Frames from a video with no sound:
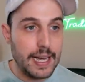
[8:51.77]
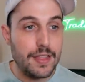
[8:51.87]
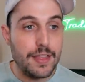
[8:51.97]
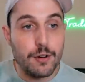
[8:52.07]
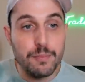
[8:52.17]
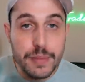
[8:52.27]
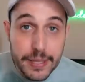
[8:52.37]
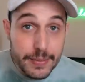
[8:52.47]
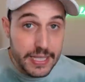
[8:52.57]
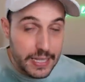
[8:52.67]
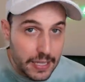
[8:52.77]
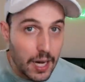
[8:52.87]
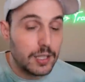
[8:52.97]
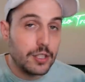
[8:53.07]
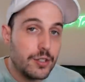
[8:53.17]
And though MIM did
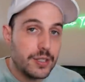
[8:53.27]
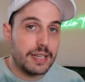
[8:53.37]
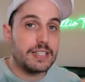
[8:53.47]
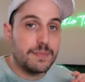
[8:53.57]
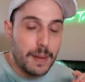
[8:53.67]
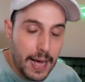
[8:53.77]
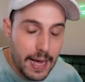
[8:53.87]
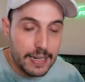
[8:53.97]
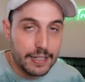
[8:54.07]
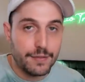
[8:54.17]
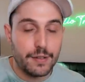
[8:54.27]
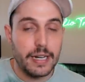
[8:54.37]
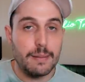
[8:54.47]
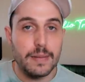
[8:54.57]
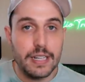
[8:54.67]
not lose its peg for
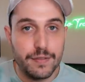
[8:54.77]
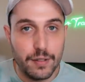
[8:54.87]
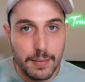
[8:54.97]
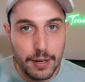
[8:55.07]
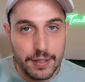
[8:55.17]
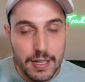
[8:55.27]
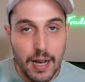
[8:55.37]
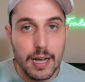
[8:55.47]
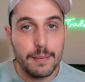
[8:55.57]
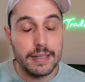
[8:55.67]
any meaningful amount of time,